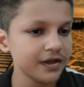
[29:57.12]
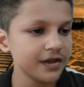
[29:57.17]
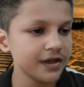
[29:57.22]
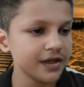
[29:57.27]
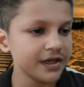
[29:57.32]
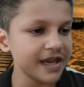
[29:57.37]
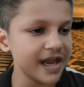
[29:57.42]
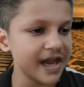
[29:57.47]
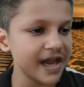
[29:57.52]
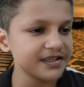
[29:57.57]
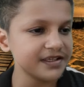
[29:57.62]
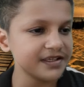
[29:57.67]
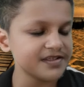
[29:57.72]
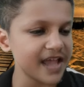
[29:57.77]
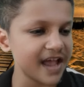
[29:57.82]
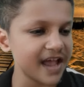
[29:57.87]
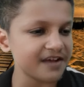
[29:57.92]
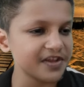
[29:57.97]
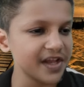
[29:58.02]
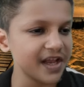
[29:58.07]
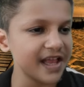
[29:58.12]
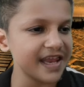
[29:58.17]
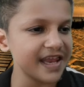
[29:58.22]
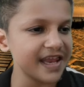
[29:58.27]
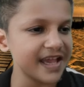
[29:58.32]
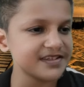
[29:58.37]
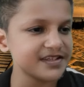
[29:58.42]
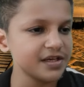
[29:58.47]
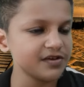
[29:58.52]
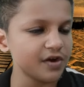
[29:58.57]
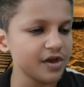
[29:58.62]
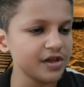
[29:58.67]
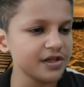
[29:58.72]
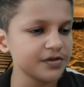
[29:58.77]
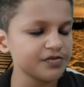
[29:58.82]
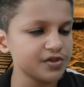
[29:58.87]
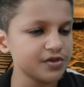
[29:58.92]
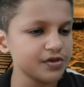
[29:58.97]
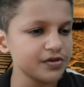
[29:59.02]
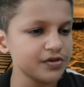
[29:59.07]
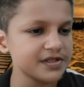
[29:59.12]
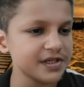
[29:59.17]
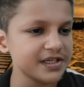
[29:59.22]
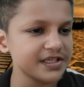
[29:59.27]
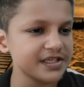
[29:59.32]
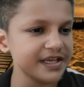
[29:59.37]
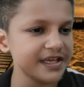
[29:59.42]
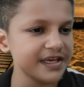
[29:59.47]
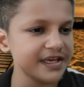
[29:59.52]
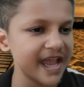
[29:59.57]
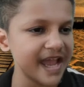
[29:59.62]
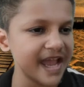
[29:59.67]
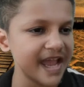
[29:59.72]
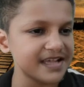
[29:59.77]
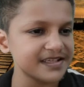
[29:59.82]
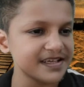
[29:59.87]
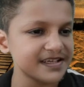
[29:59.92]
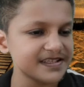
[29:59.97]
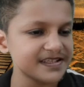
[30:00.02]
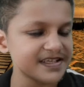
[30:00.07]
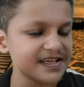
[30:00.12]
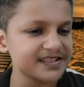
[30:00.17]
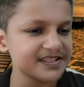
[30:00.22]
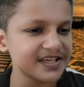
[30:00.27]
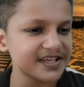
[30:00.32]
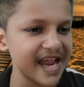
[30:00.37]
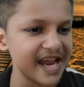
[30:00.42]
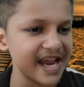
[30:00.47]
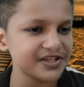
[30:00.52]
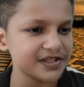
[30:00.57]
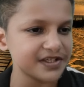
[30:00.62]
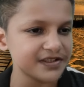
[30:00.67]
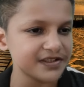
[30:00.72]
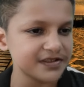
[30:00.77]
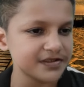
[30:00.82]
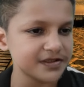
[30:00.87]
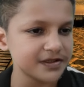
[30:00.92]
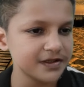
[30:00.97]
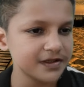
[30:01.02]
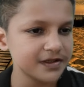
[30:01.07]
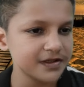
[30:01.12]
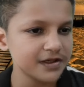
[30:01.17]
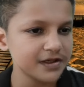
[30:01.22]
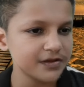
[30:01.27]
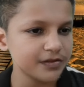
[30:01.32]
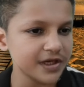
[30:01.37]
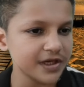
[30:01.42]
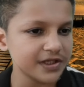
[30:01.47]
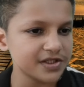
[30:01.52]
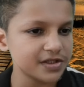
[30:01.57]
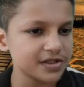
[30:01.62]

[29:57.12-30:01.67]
Guardians of the Galaxy Volume two certainly has its attractions, but